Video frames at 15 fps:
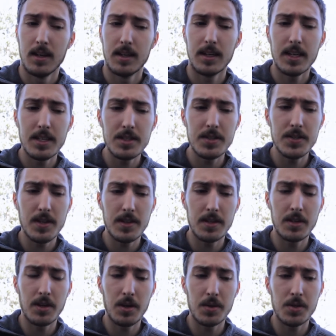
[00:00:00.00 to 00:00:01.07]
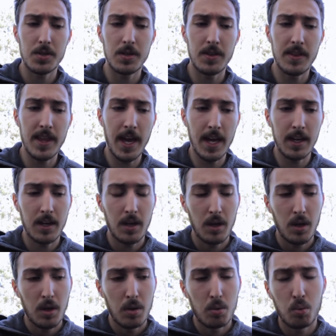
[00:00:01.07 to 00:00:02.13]
hinges on the notion that
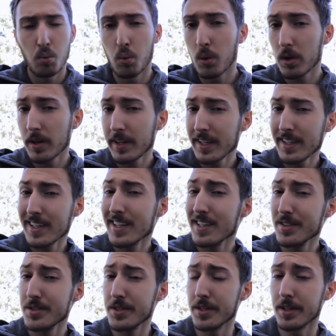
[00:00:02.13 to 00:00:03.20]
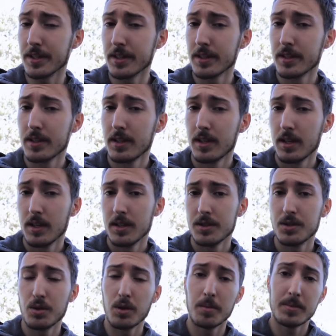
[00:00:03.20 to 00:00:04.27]
were it easier
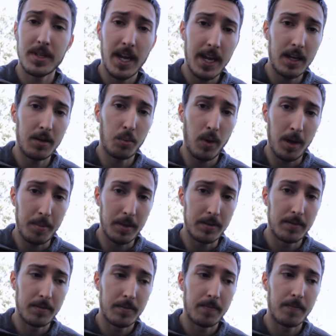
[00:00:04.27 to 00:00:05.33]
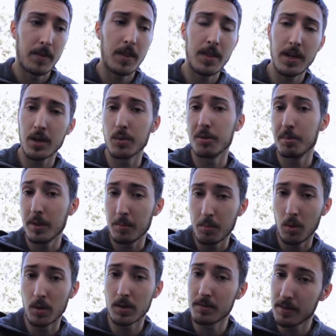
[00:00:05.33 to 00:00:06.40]
to obtain a weapon, there would be
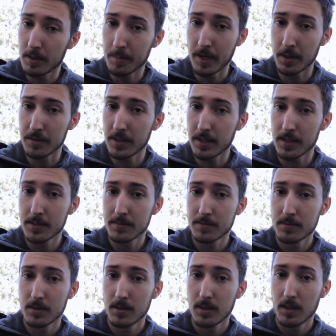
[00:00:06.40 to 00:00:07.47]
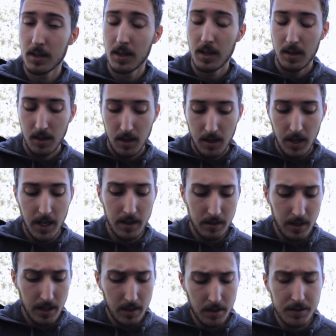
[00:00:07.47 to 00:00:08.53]
more of them out there.
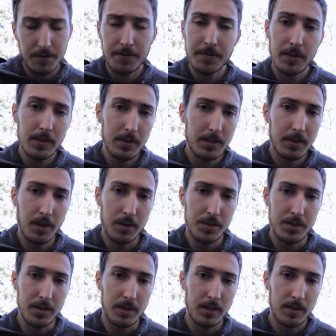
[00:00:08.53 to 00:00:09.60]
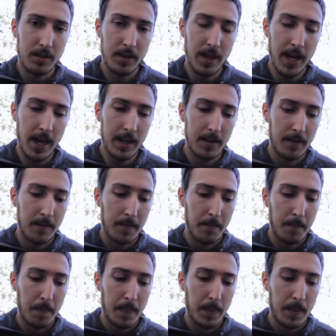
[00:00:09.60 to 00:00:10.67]
And on the further notion that
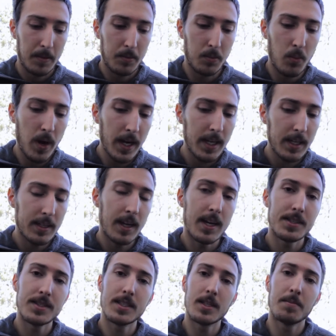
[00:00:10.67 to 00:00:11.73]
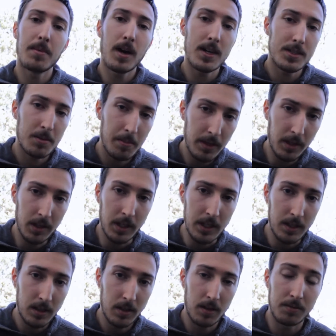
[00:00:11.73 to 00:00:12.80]
recognizing the
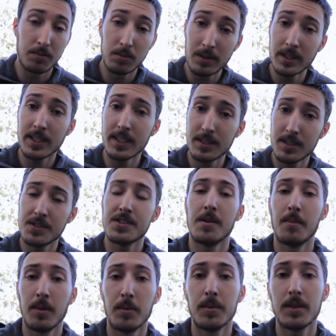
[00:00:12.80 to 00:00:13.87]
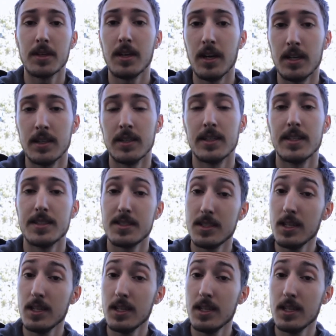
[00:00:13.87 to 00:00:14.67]
possibility of running into someone with a gun is